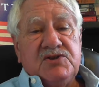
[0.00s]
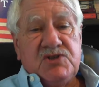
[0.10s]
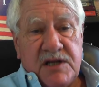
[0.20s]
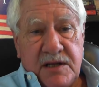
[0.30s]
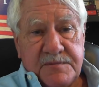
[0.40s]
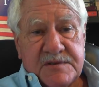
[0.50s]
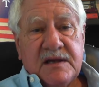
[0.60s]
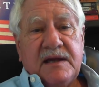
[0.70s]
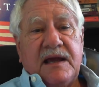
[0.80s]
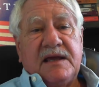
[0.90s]

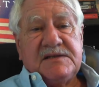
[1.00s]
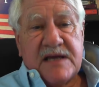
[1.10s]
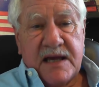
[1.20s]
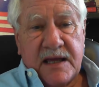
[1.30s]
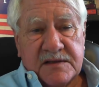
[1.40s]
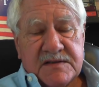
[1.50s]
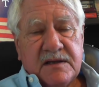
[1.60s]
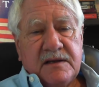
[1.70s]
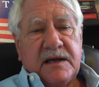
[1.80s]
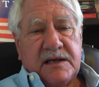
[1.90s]
jeeps and tanks
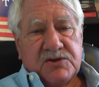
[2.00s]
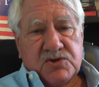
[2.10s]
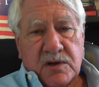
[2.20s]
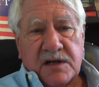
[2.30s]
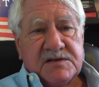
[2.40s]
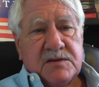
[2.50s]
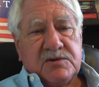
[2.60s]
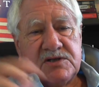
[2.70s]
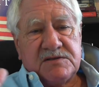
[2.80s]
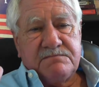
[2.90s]
and trucks that
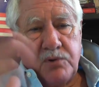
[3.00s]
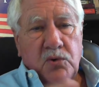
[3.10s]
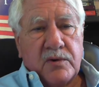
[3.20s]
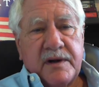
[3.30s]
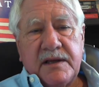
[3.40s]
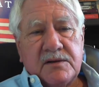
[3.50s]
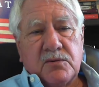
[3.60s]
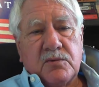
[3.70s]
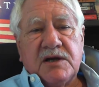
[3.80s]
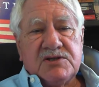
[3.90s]
were just pouring
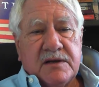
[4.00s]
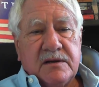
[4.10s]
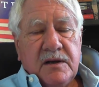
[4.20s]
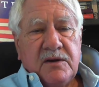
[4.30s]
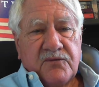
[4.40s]
into Russia